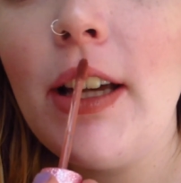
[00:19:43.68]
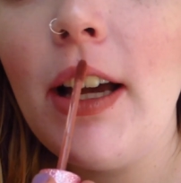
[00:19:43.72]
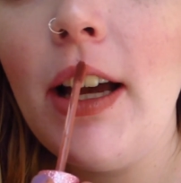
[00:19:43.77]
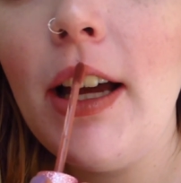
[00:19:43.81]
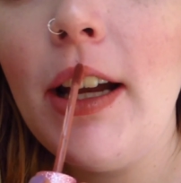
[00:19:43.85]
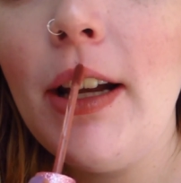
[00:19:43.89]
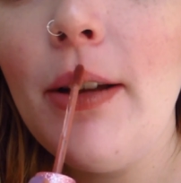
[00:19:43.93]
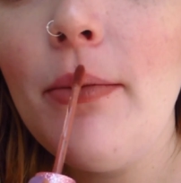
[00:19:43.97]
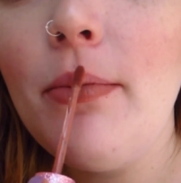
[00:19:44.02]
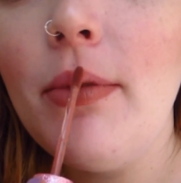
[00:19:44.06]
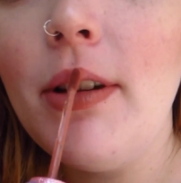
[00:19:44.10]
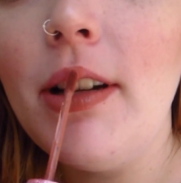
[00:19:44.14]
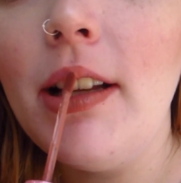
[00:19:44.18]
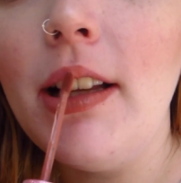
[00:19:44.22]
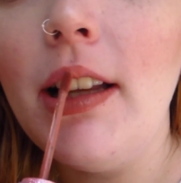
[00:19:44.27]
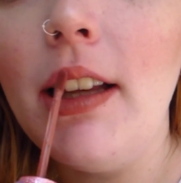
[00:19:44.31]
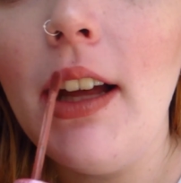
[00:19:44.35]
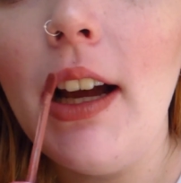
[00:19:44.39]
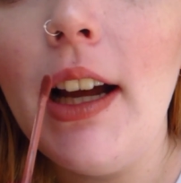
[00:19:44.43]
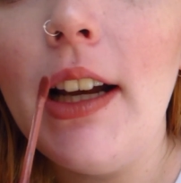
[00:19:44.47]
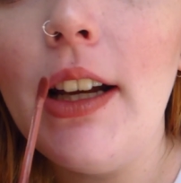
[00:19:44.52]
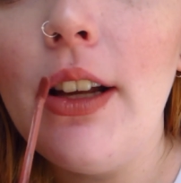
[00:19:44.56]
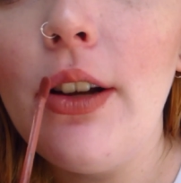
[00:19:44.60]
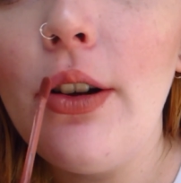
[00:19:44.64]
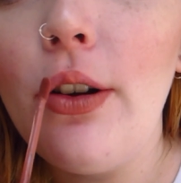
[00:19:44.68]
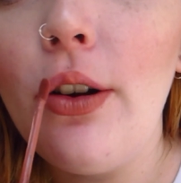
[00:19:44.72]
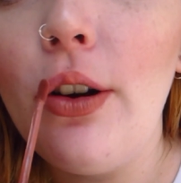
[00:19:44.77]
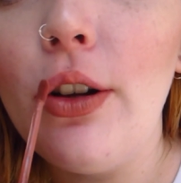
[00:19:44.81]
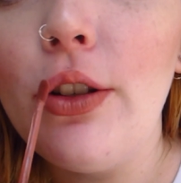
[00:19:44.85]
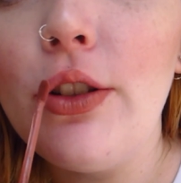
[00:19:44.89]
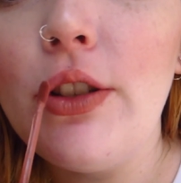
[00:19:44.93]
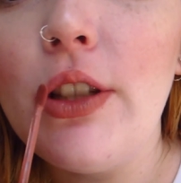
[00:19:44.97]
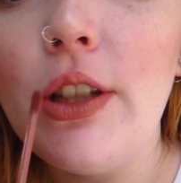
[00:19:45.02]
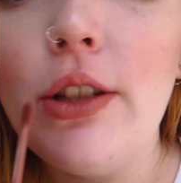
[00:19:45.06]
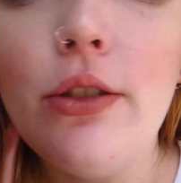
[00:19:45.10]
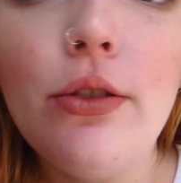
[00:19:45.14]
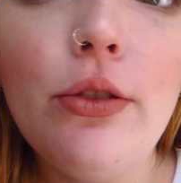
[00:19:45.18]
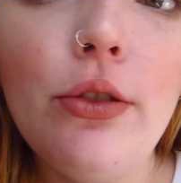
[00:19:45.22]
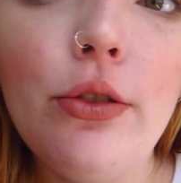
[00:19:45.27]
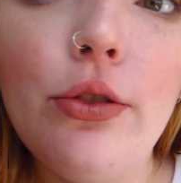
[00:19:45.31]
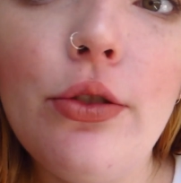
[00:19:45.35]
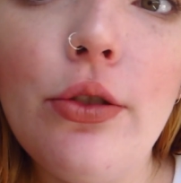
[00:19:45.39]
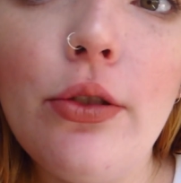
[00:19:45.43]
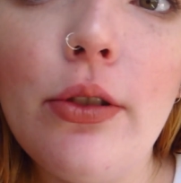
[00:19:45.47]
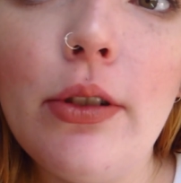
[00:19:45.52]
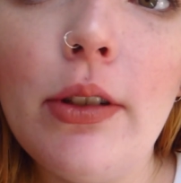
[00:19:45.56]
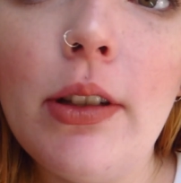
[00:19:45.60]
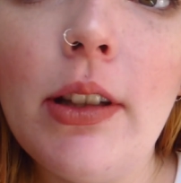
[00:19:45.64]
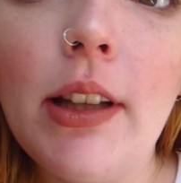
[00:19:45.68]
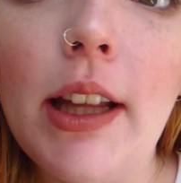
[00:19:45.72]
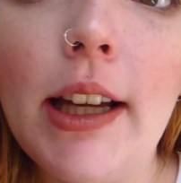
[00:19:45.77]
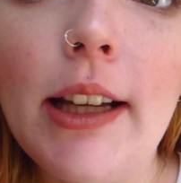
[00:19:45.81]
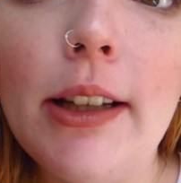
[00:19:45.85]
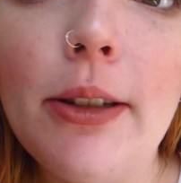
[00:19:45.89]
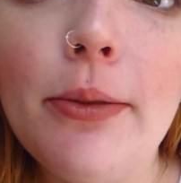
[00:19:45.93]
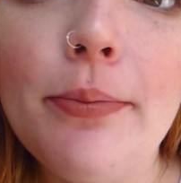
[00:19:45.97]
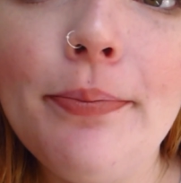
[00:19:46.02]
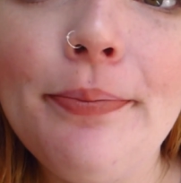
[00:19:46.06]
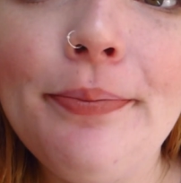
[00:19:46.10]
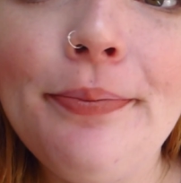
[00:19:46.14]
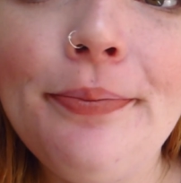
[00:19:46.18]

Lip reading: kind of put a line across it to join it like